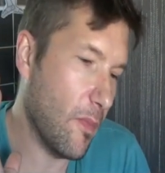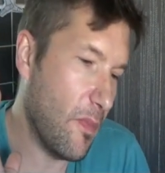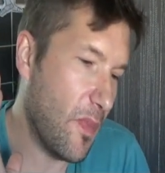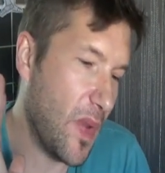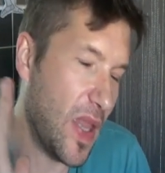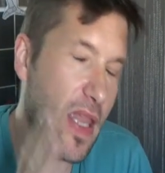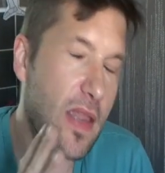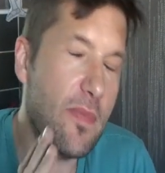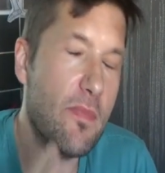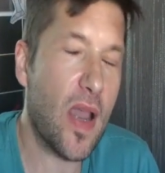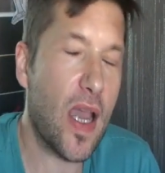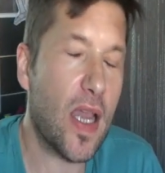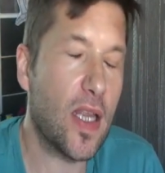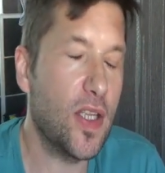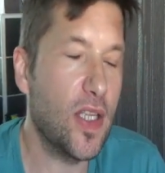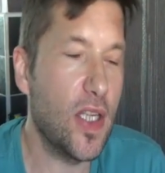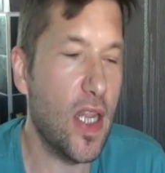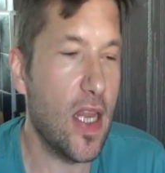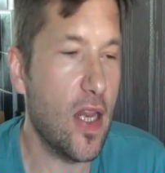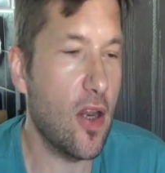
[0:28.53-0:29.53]
beat
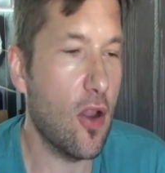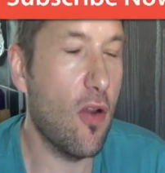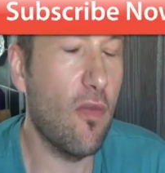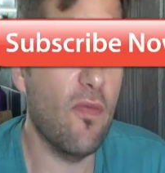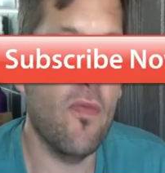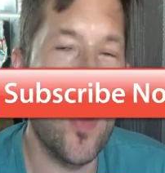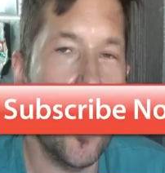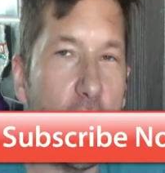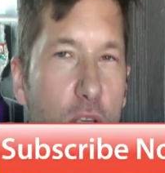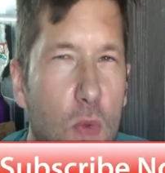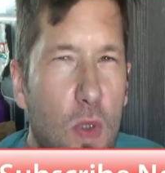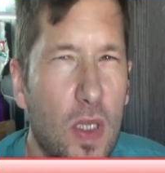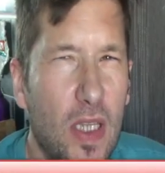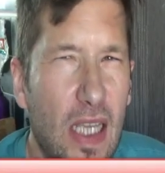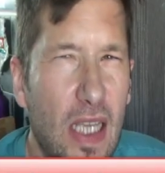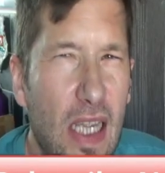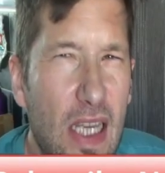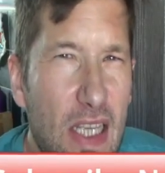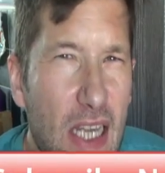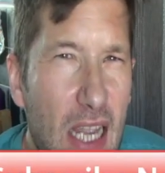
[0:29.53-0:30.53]
matching on Virtual
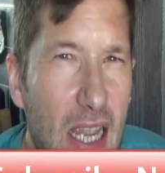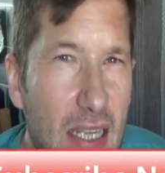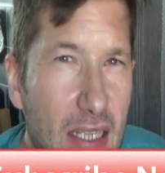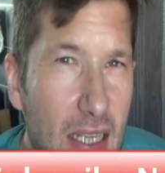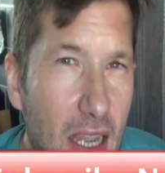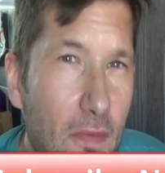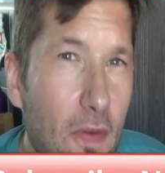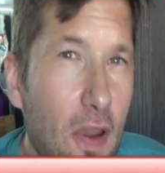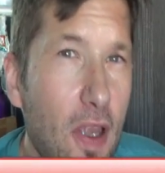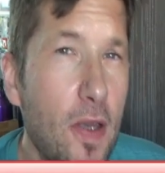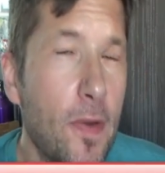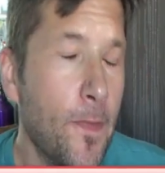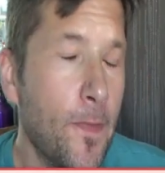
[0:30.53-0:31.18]
DJ 7.